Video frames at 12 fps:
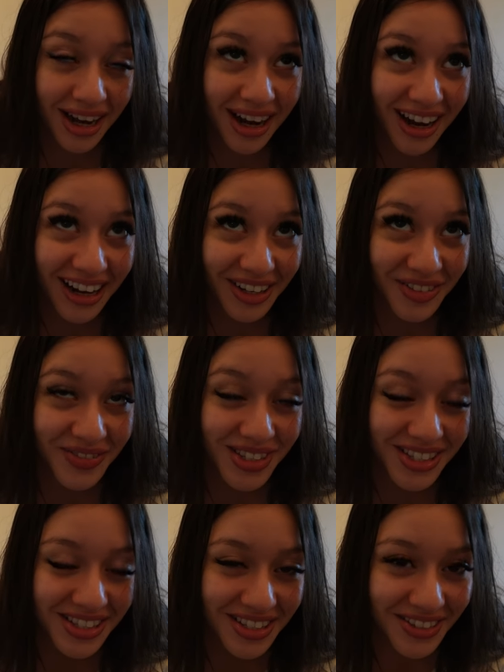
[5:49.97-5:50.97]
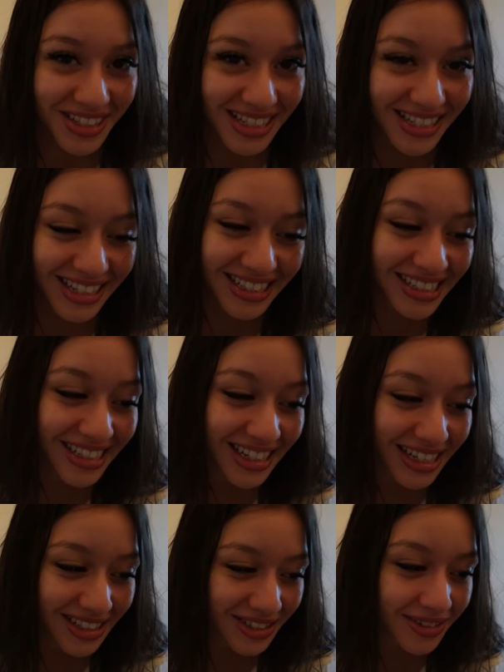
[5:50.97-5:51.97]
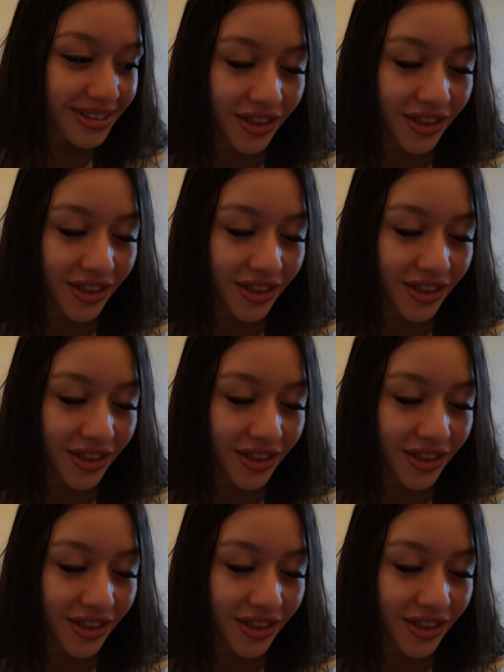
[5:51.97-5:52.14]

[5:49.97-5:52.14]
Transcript: I'm so excited now.